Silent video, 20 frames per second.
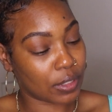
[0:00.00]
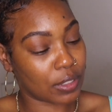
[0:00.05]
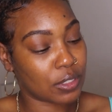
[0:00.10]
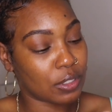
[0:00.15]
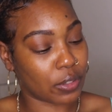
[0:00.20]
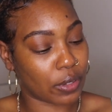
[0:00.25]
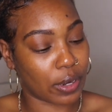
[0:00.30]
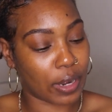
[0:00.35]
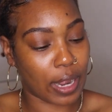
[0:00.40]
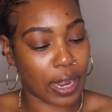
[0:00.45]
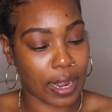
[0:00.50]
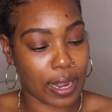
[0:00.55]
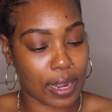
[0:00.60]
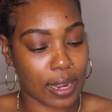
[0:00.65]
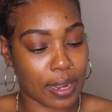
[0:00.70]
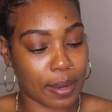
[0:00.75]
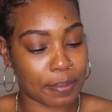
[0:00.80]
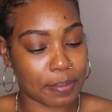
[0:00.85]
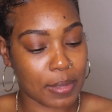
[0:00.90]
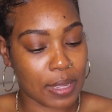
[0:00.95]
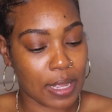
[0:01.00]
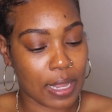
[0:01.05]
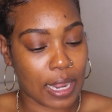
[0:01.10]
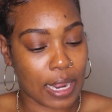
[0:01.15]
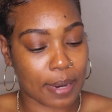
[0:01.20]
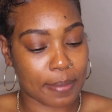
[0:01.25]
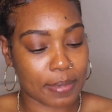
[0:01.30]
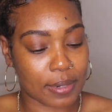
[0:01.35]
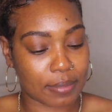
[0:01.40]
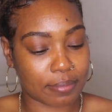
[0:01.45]
So um,
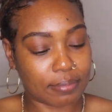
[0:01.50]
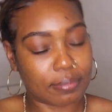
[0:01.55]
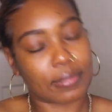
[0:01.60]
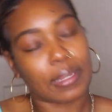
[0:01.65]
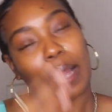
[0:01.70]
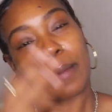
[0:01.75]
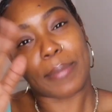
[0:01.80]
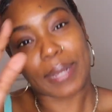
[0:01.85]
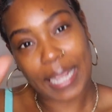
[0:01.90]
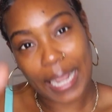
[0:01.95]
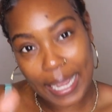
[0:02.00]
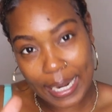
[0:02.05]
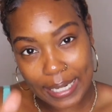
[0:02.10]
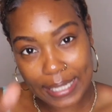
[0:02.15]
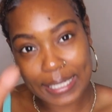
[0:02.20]
I'm I'm gonna kind